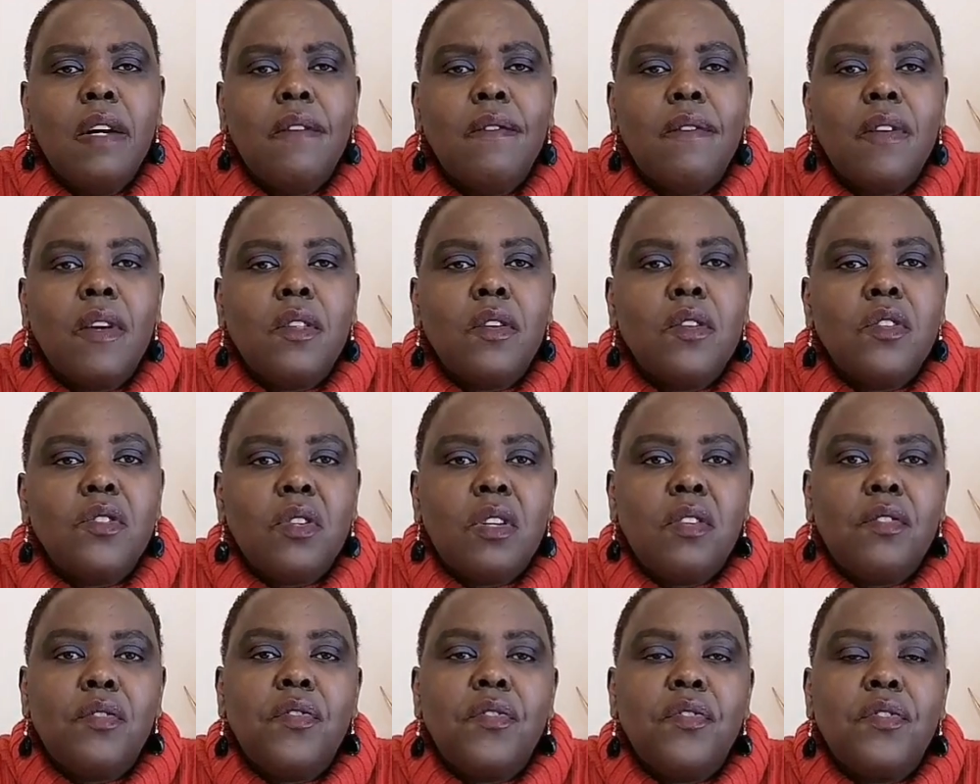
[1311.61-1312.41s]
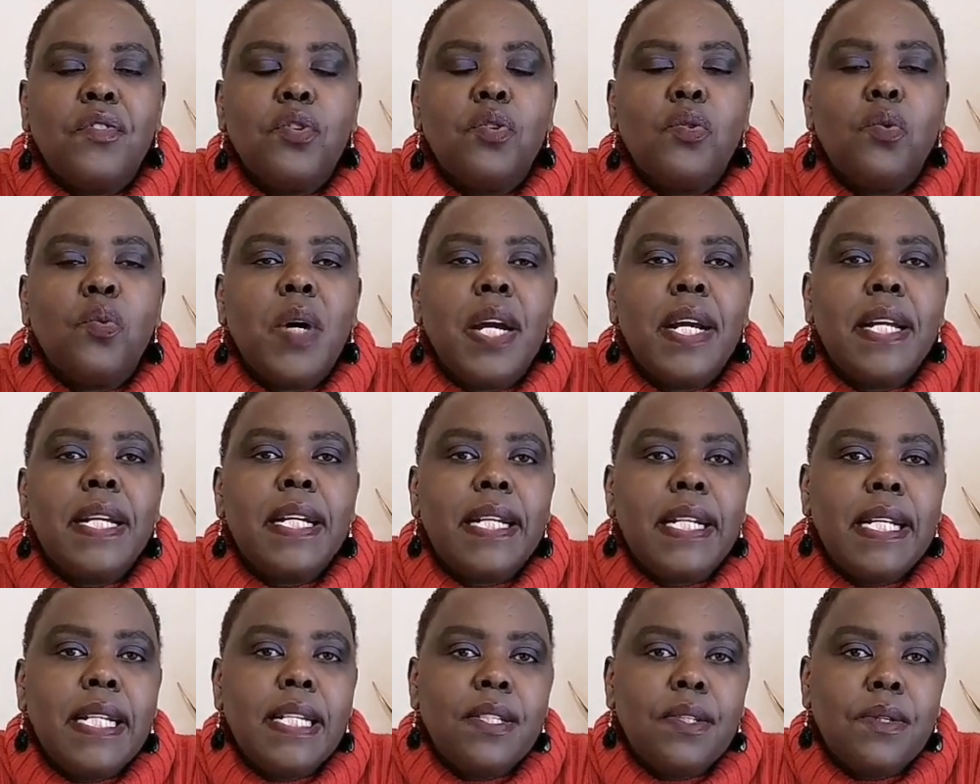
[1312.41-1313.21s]
For those of you who are
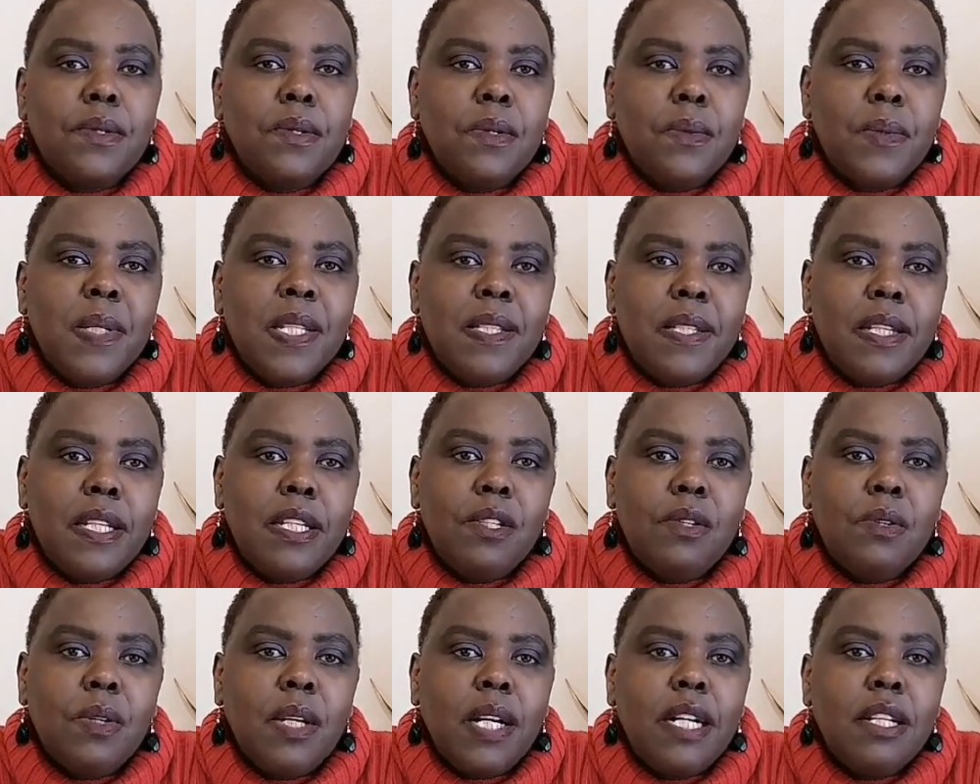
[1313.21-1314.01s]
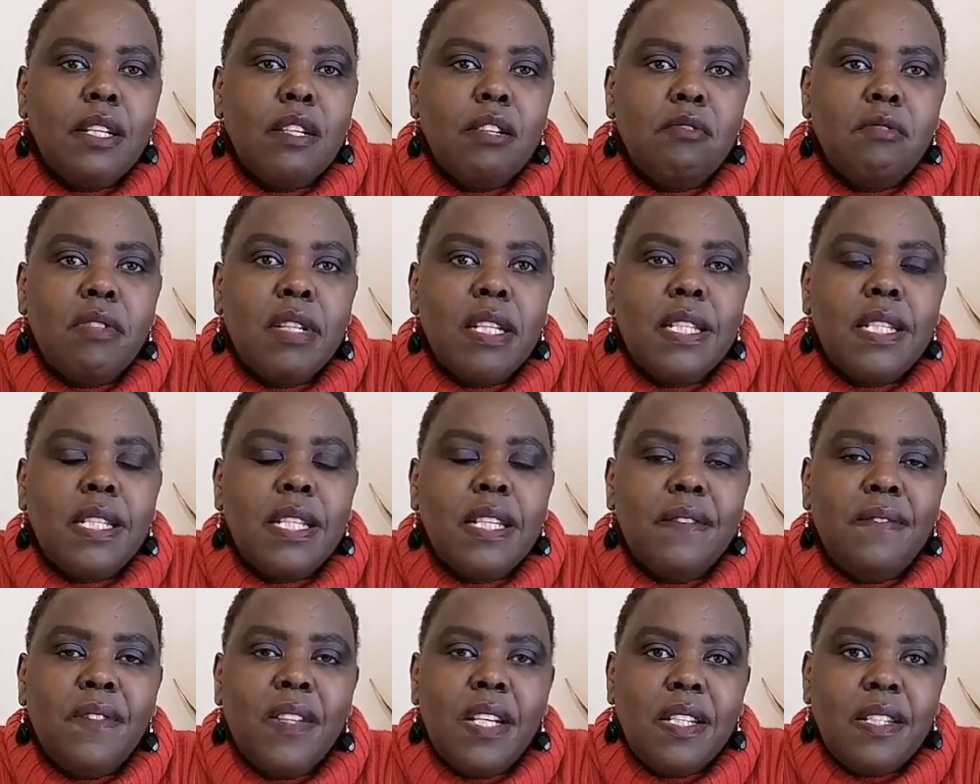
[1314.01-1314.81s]
in day school, we said you can do it
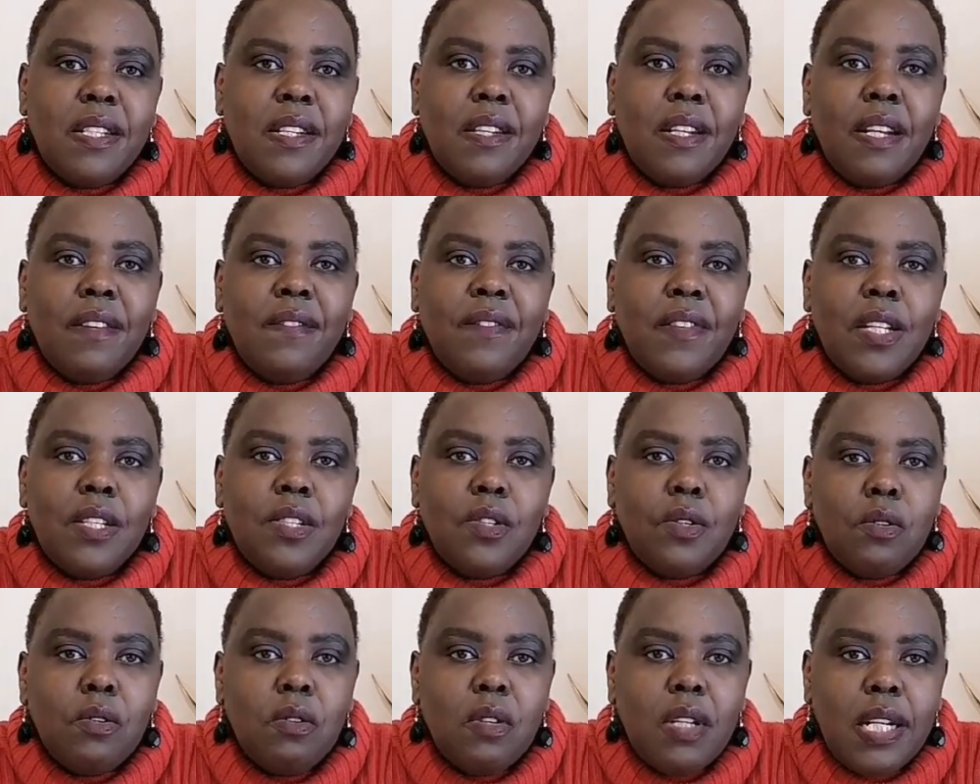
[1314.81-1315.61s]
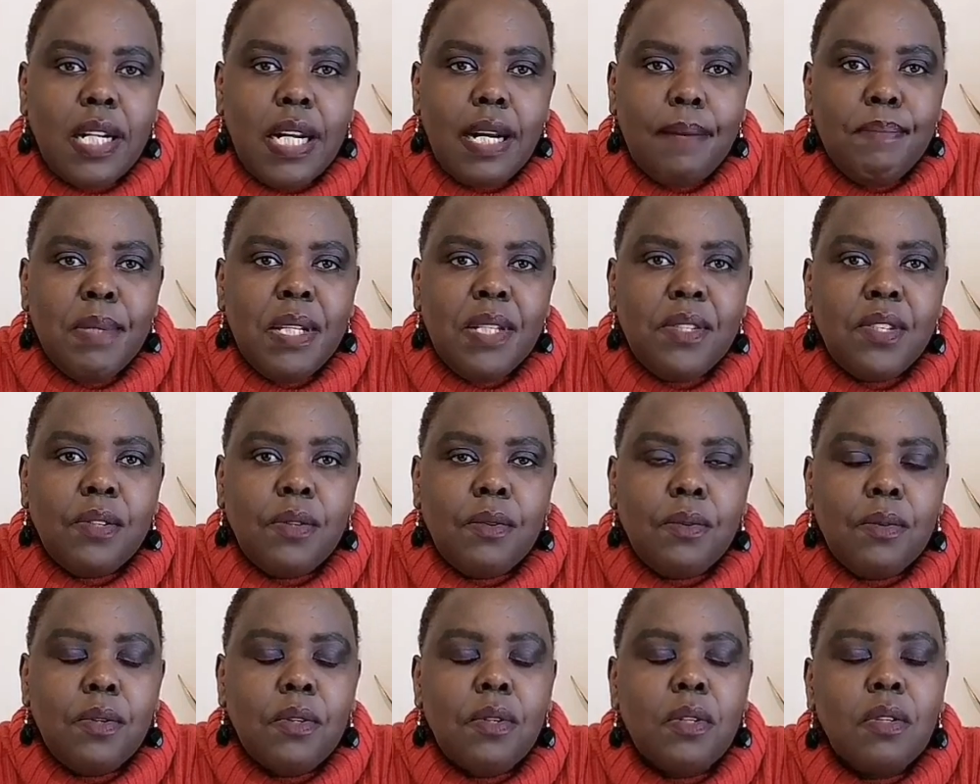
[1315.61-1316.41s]
if there's an after-school club in
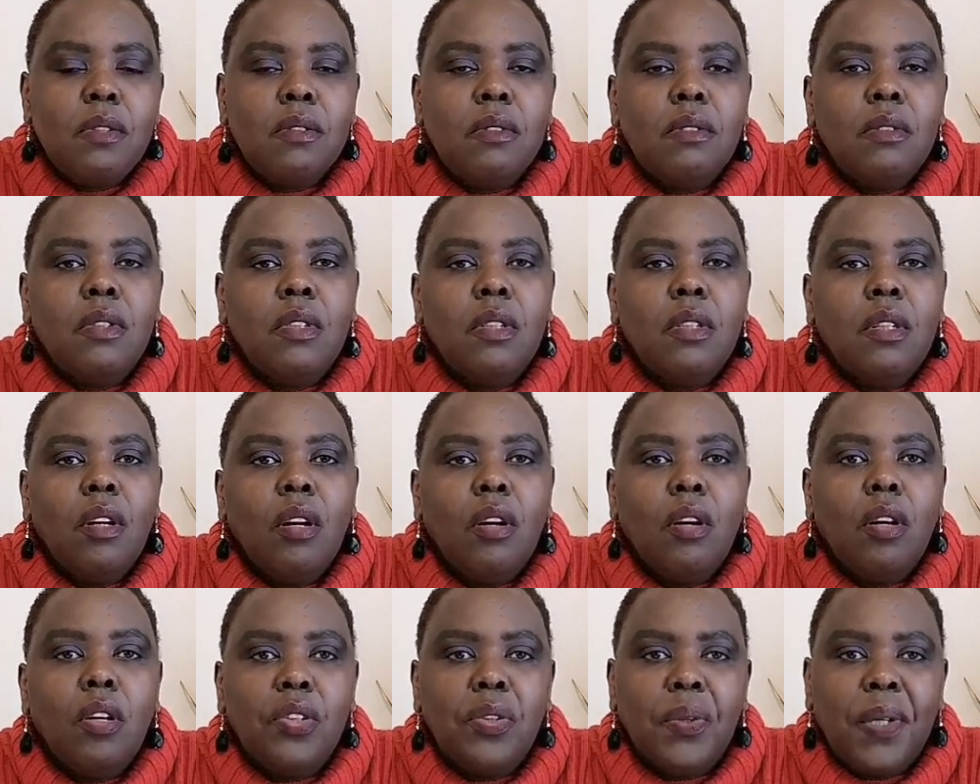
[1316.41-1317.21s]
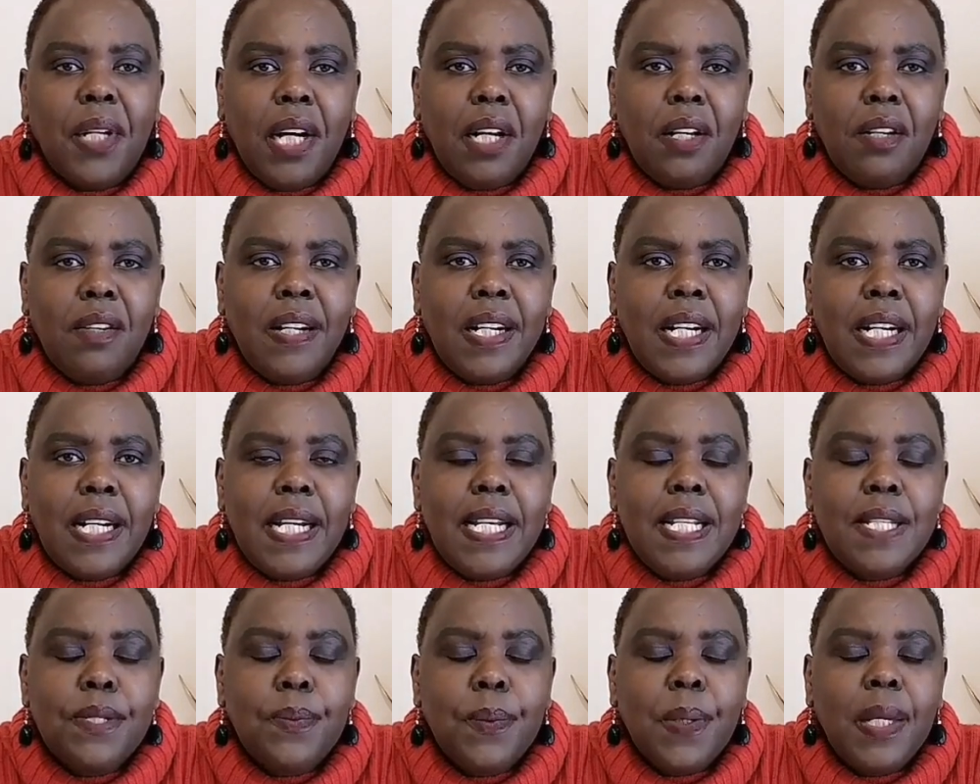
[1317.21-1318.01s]
school, or you can
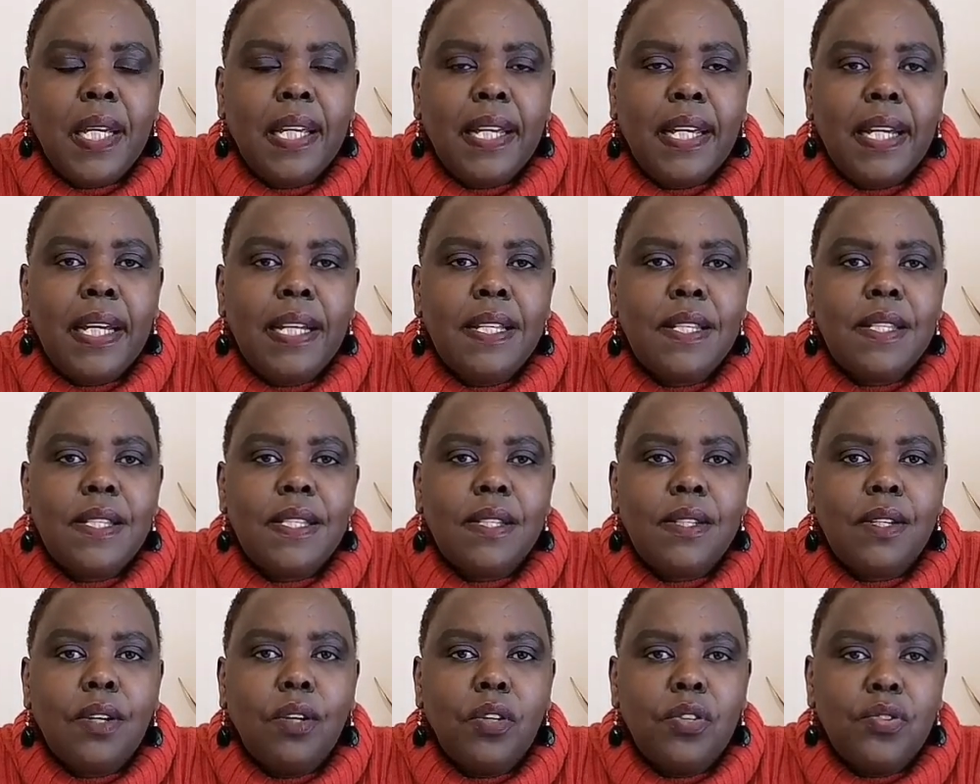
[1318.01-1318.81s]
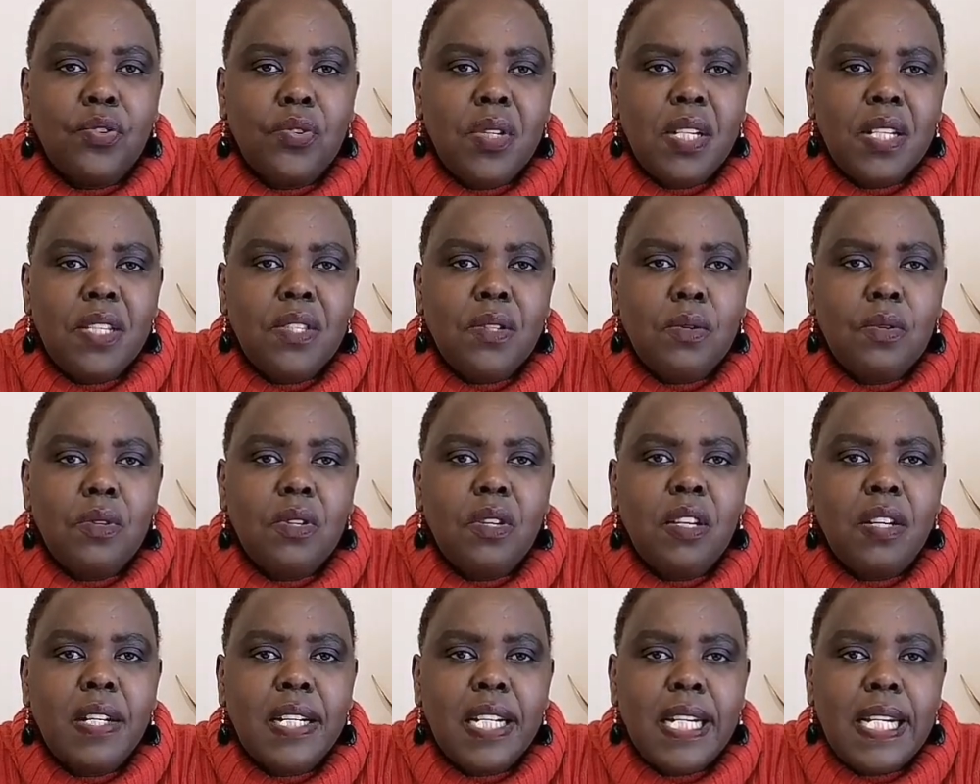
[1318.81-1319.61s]
organize weekends or during school
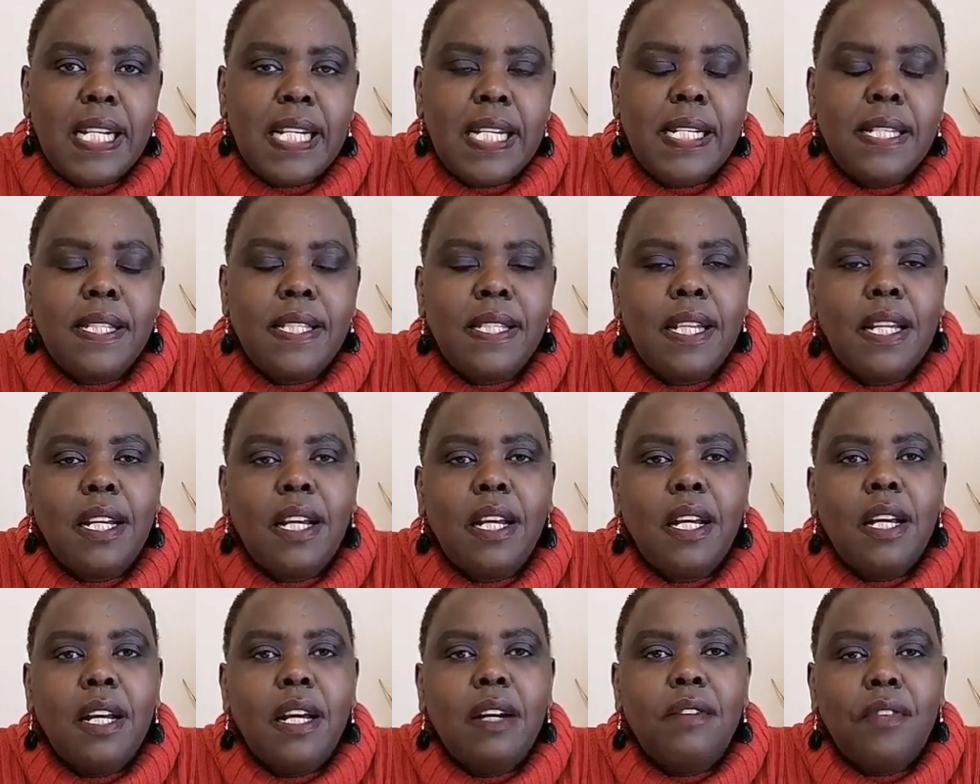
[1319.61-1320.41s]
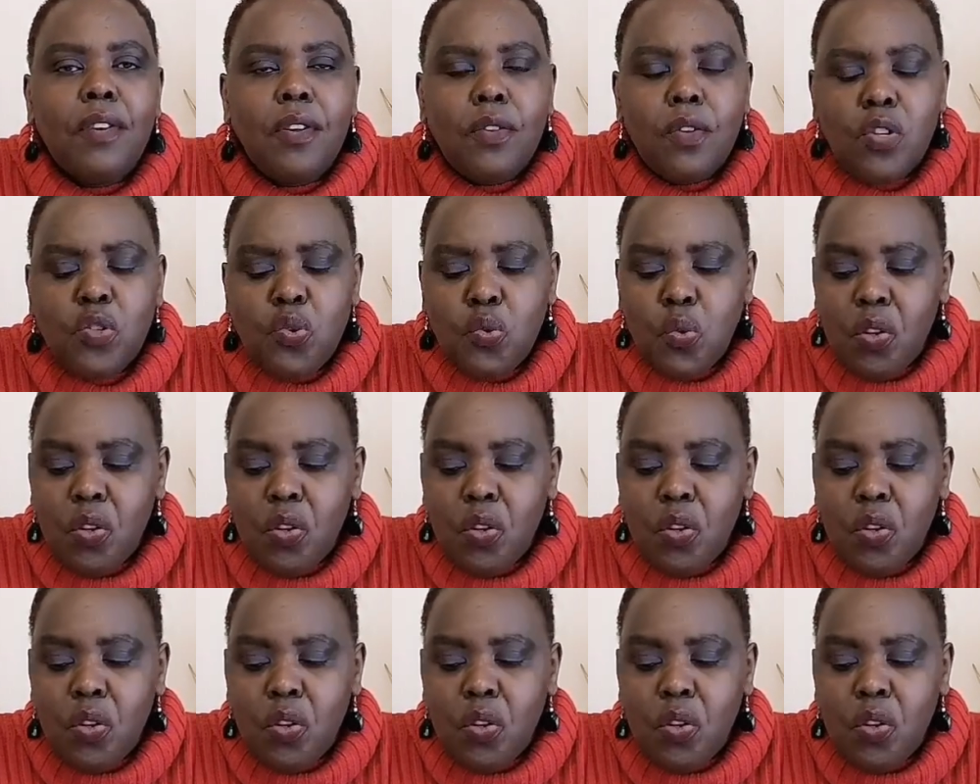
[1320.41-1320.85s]
holidays. For those